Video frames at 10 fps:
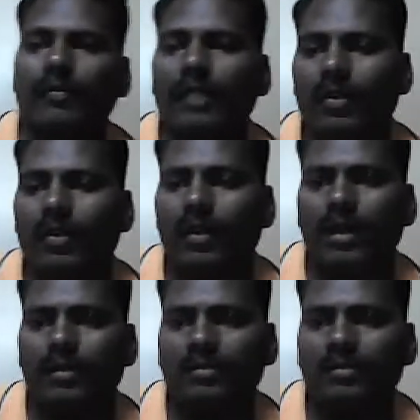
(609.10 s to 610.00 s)
Okay,
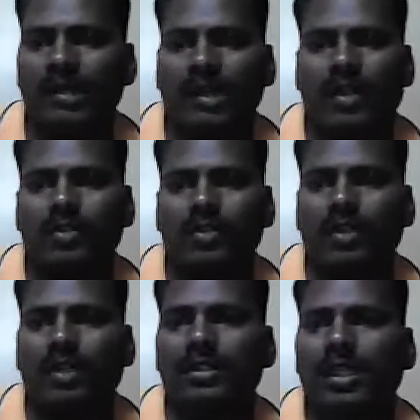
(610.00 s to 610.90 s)
so
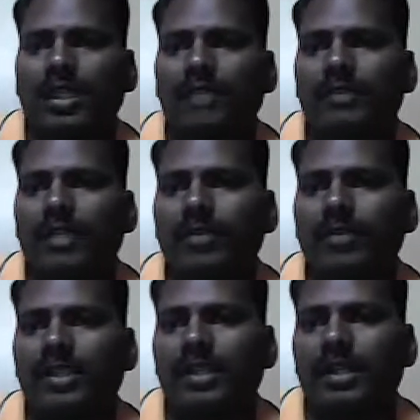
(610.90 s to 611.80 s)
considering
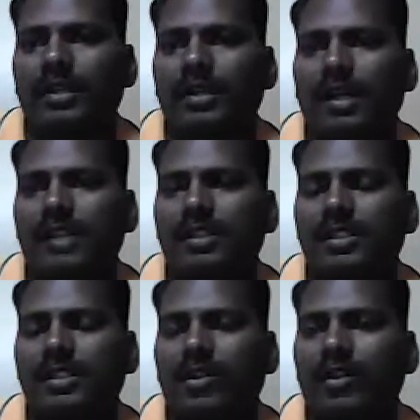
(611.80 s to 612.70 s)
15% as the
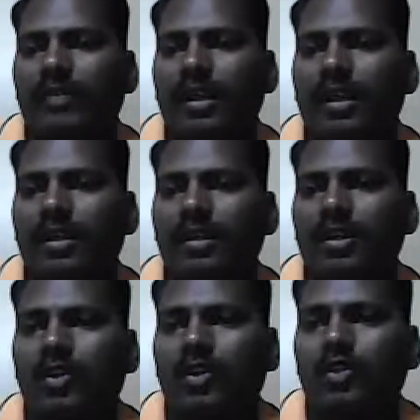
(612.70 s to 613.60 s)
discounting factor,
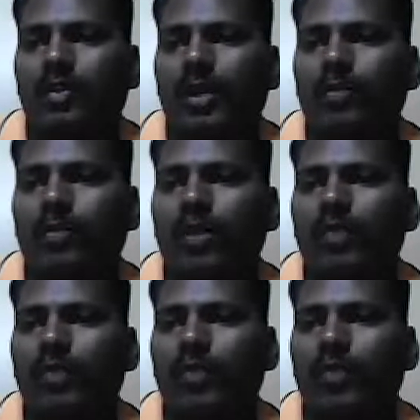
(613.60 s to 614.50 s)
so 1 upon 1